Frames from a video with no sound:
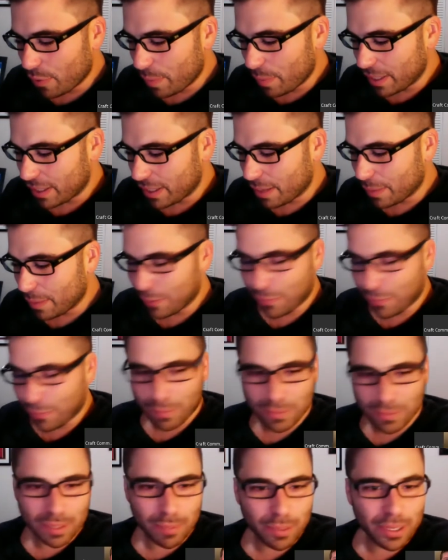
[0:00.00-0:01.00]
I mean, coming from
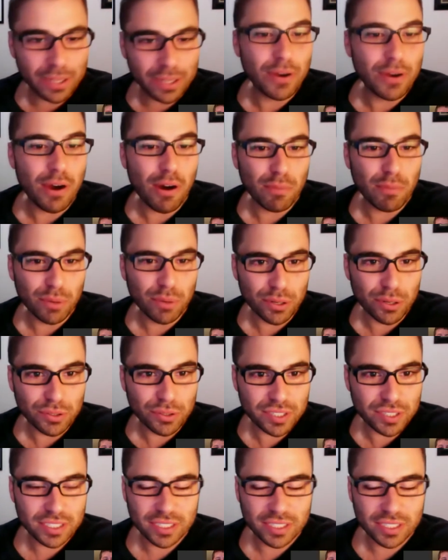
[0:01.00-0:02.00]
somebody who
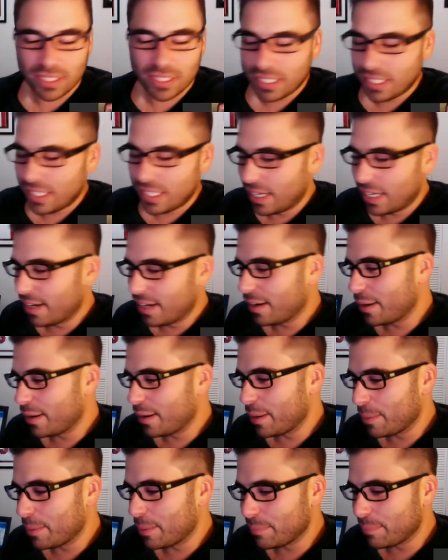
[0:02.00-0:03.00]
homebrews,
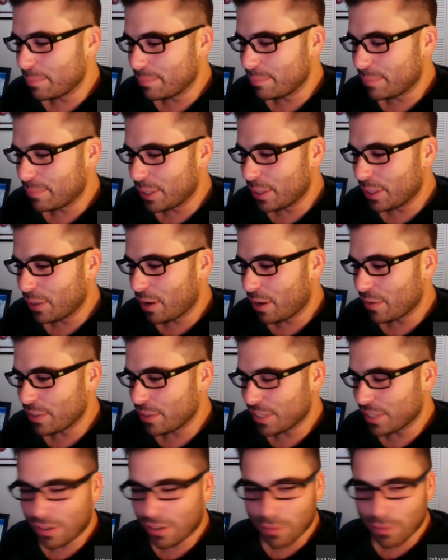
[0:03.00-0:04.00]
um, you know, obviously
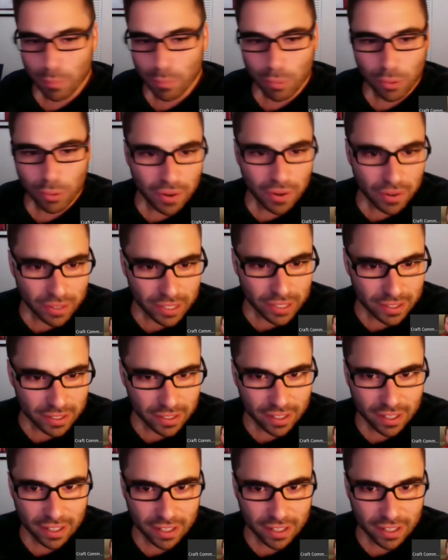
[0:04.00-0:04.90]
I don't have a brewery or anything.